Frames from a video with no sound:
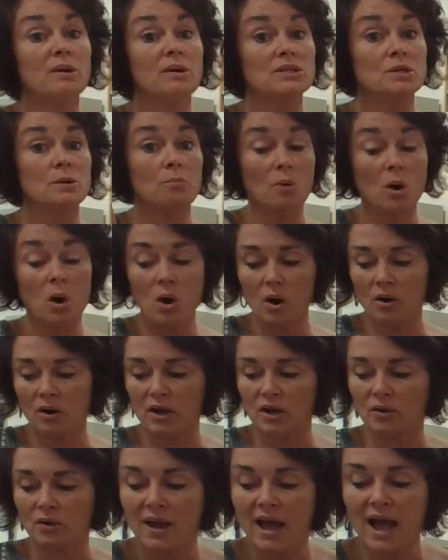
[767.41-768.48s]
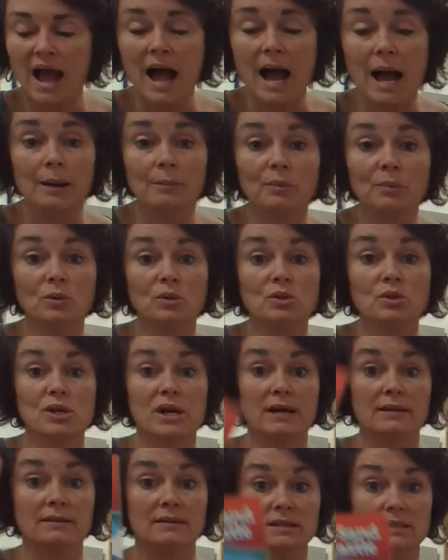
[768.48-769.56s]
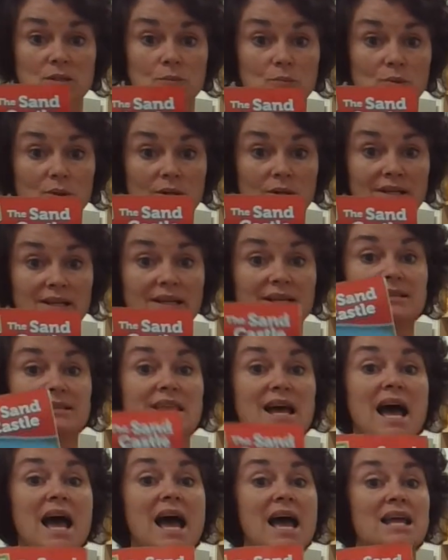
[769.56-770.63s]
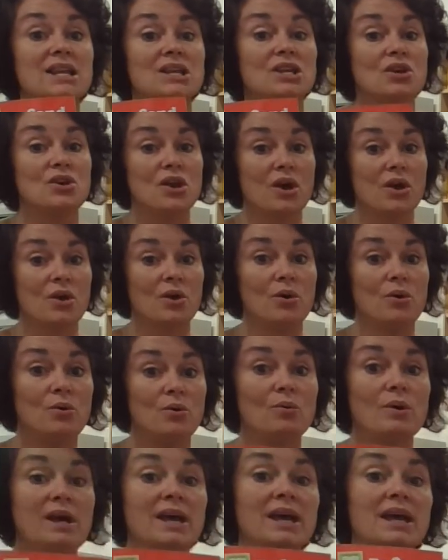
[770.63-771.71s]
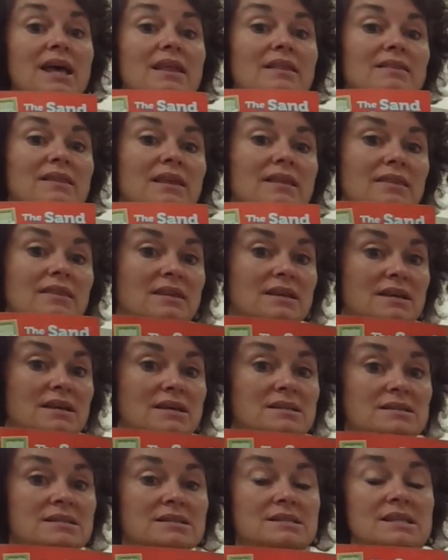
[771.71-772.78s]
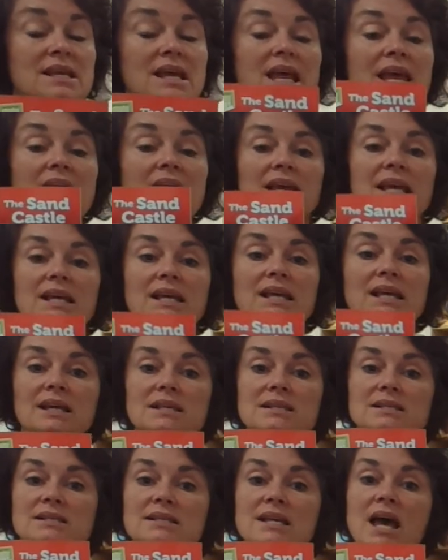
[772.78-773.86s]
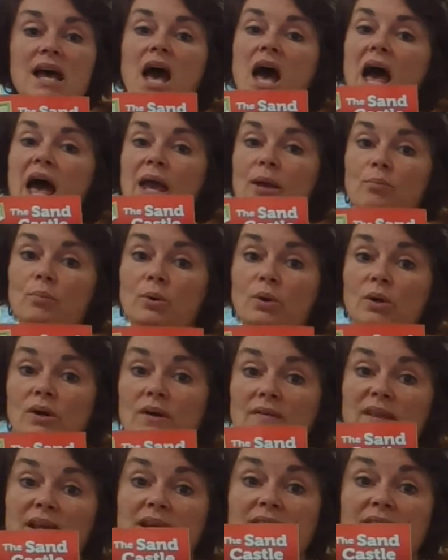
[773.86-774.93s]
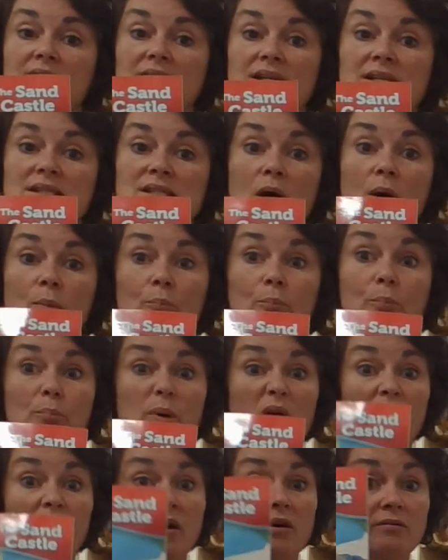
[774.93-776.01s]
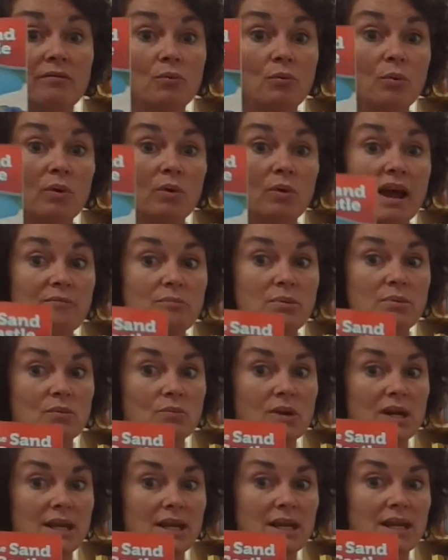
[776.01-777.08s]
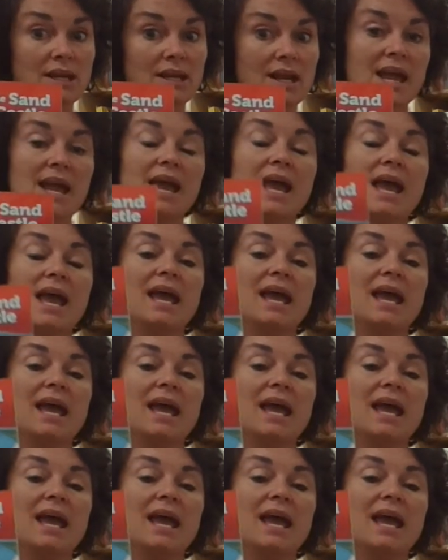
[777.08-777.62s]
But tomorrow, I'm going to try this book because I know that this is a book that is above where I've been reading,